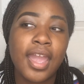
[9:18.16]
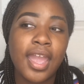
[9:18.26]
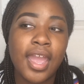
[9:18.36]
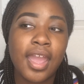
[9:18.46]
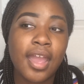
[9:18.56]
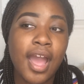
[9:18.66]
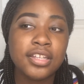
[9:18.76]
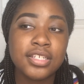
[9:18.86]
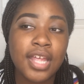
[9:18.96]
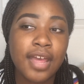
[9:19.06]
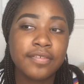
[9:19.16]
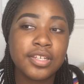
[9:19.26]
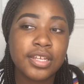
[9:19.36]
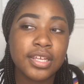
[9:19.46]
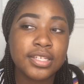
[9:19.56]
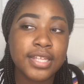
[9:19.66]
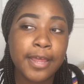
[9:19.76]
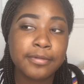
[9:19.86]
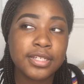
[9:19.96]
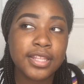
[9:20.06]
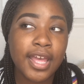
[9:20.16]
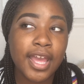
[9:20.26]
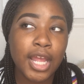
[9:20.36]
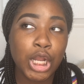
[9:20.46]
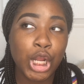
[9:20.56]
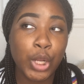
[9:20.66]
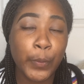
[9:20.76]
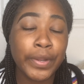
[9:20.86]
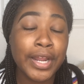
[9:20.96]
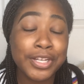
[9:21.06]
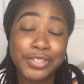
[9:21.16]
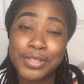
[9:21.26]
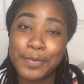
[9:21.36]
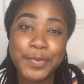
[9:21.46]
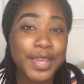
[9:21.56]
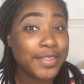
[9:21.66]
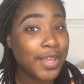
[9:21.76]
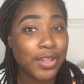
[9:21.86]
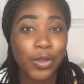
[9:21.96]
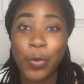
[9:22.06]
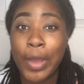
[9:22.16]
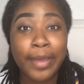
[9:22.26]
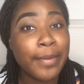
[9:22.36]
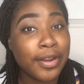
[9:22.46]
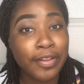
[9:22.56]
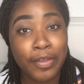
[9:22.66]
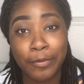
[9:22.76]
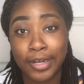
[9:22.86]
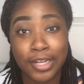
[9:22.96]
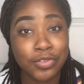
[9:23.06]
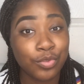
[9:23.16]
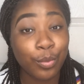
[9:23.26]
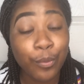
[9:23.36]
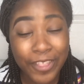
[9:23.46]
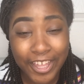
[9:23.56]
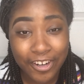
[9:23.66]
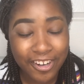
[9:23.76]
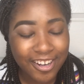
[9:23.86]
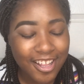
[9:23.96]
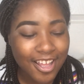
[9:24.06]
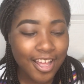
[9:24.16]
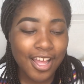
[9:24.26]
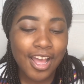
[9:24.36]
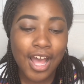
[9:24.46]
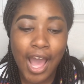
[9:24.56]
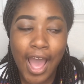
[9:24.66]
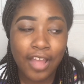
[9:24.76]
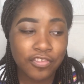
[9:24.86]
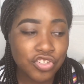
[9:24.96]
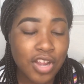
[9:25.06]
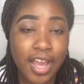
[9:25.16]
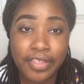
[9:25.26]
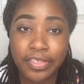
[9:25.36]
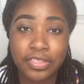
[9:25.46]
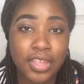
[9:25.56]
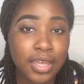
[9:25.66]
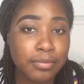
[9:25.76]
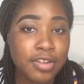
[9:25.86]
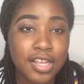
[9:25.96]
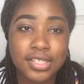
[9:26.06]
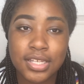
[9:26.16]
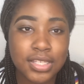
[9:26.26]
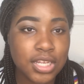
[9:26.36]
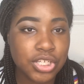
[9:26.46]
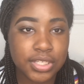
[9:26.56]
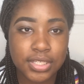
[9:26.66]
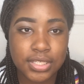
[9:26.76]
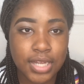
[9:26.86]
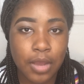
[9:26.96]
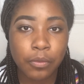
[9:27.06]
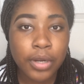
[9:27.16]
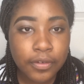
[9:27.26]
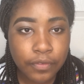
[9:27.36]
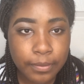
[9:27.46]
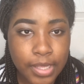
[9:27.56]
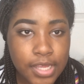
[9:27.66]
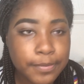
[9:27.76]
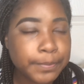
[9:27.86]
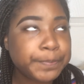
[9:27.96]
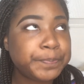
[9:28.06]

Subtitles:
And I just have to accept that when I do them thick, they look way better than when I do them thinner. I've tried the thin process. It just does not work for me.